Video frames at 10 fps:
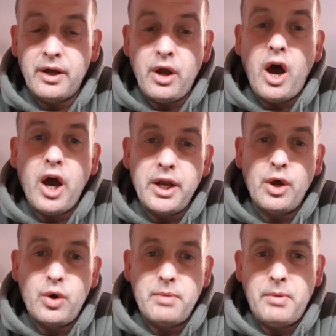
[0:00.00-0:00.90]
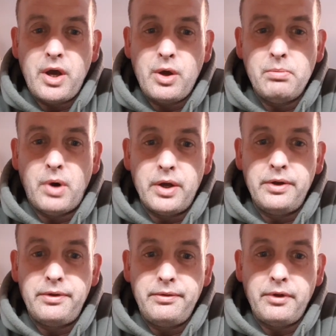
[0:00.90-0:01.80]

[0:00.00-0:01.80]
and I know in my own mind